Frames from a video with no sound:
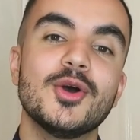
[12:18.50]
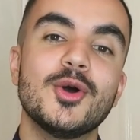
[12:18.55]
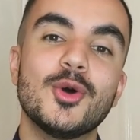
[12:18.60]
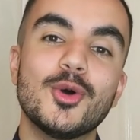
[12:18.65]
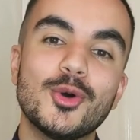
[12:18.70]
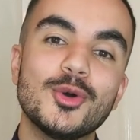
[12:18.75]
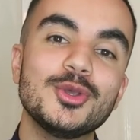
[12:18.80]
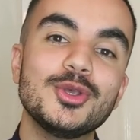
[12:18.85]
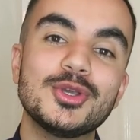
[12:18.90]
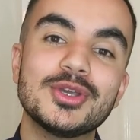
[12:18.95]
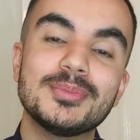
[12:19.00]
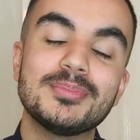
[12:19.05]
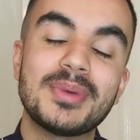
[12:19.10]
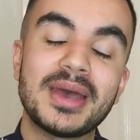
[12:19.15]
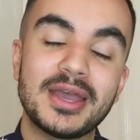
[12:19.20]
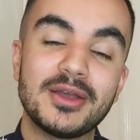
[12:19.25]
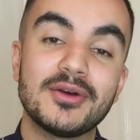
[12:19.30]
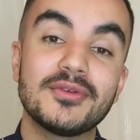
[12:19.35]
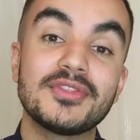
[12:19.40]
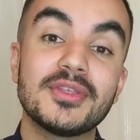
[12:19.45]
Or you can
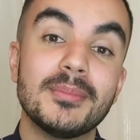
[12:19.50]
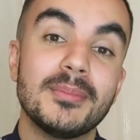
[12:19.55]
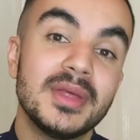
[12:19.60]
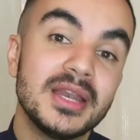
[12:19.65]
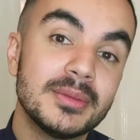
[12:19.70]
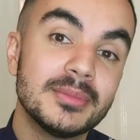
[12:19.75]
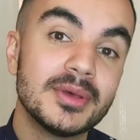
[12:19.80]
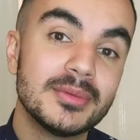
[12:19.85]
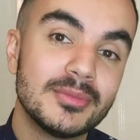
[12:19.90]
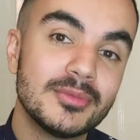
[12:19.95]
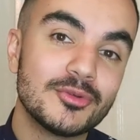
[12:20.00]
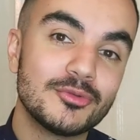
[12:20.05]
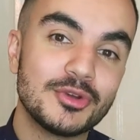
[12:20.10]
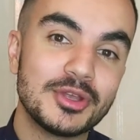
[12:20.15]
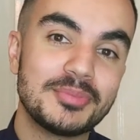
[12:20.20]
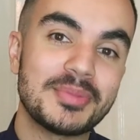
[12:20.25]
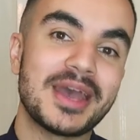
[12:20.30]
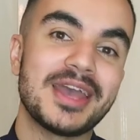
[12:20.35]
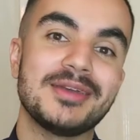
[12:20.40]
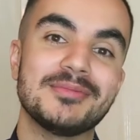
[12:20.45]
pay off the minimum
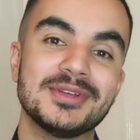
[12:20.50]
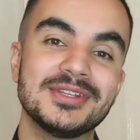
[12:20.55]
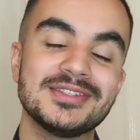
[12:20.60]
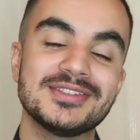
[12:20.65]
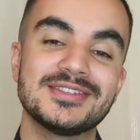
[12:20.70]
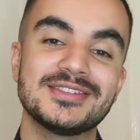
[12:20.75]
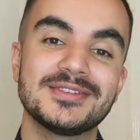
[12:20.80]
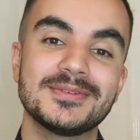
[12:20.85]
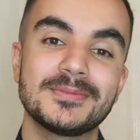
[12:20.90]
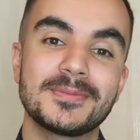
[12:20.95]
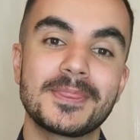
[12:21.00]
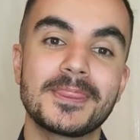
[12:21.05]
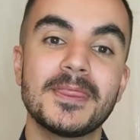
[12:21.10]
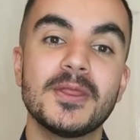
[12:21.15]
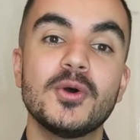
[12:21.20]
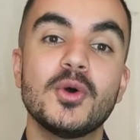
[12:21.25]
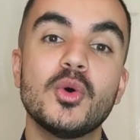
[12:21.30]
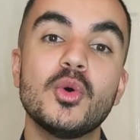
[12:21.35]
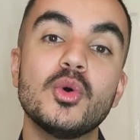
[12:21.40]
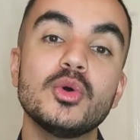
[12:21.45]
repayments.
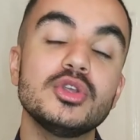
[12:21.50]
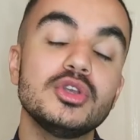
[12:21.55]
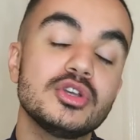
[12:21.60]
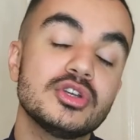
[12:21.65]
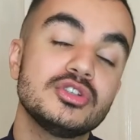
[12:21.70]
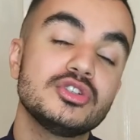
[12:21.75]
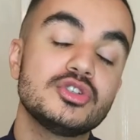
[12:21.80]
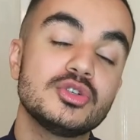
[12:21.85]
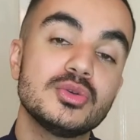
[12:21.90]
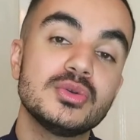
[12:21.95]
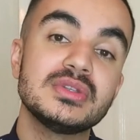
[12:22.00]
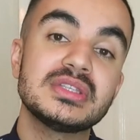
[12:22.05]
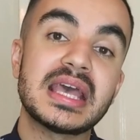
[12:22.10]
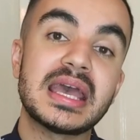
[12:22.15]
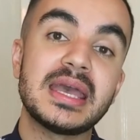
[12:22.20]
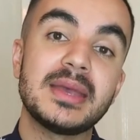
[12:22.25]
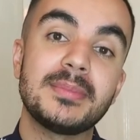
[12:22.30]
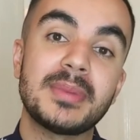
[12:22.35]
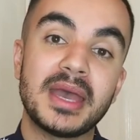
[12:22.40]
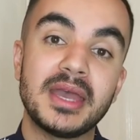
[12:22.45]
Or you can choose
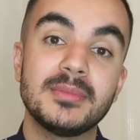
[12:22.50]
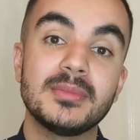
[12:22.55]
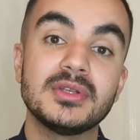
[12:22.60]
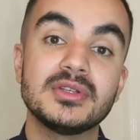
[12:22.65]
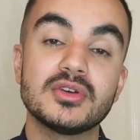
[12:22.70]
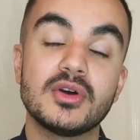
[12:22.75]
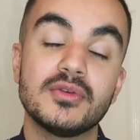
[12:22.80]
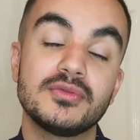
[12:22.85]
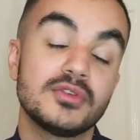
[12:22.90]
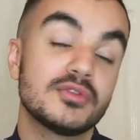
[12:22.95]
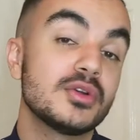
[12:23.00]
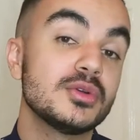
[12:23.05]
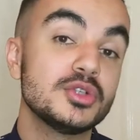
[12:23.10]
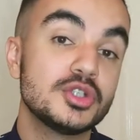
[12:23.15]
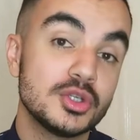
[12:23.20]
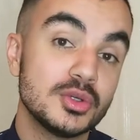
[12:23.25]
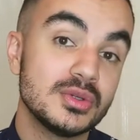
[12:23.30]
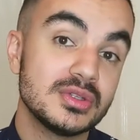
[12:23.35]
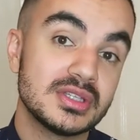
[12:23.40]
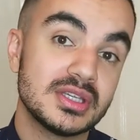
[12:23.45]
a payment of your own
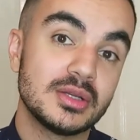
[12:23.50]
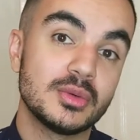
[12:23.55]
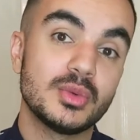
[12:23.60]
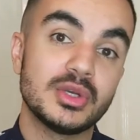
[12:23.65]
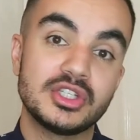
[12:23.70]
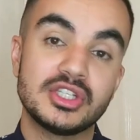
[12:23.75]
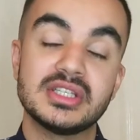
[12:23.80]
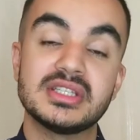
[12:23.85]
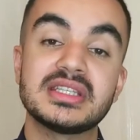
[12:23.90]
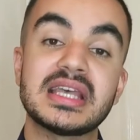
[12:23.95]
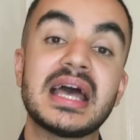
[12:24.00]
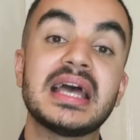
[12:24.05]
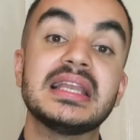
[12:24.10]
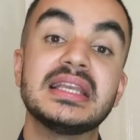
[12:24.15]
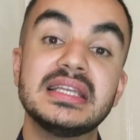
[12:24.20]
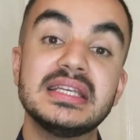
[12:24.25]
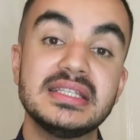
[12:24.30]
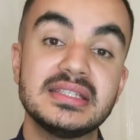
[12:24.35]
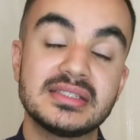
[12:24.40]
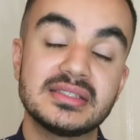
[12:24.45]
choosing, which is at
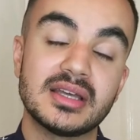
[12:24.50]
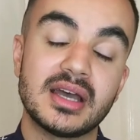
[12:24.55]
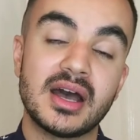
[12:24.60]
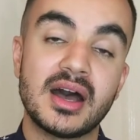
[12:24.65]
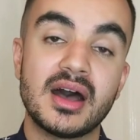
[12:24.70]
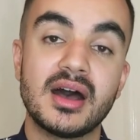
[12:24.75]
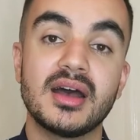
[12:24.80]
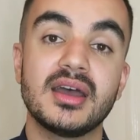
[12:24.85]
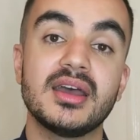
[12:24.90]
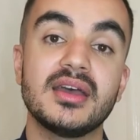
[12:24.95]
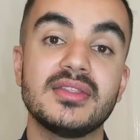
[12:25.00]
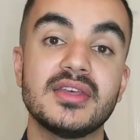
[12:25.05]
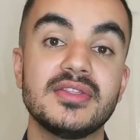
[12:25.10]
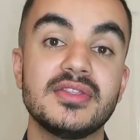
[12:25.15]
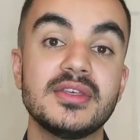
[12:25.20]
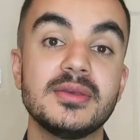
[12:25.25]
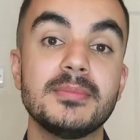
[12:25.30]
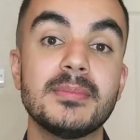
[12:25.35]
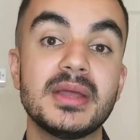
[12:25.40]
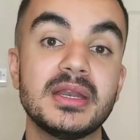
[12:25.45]
least higher than
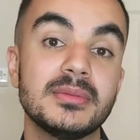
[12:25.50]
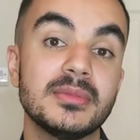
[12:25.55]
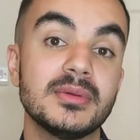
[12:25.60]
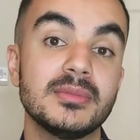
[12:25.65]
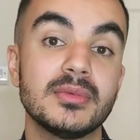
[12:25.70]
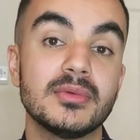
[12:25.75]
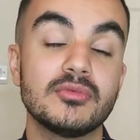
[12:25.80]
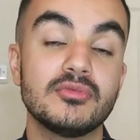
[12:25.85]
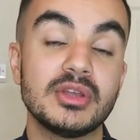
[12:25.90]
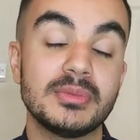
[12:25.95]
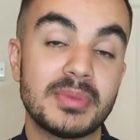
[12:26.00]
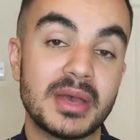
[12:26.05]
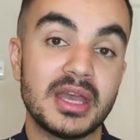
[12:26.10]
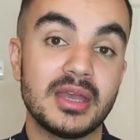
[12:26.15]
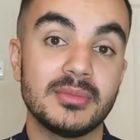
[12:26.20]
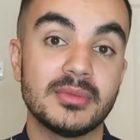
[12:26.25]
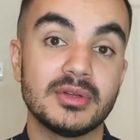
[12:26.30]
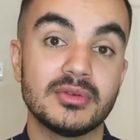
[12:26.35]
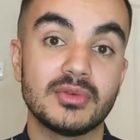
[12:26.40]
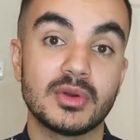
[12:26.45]
the minimum
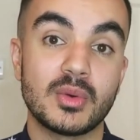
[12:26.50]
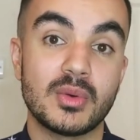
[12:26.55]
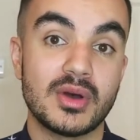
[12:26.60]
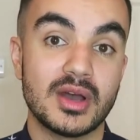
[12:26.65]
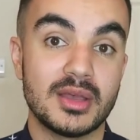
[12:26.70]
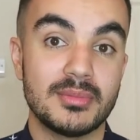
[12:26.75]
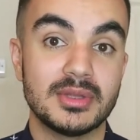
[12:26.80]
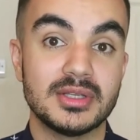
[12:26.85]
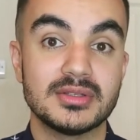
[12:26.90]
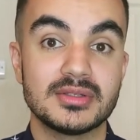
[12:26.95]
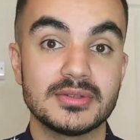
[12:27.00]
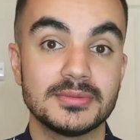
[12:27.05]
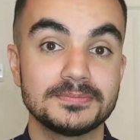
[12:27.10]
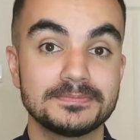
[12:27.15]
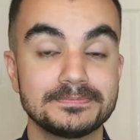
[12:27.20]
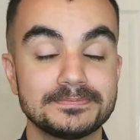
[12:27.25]
repayment requirement.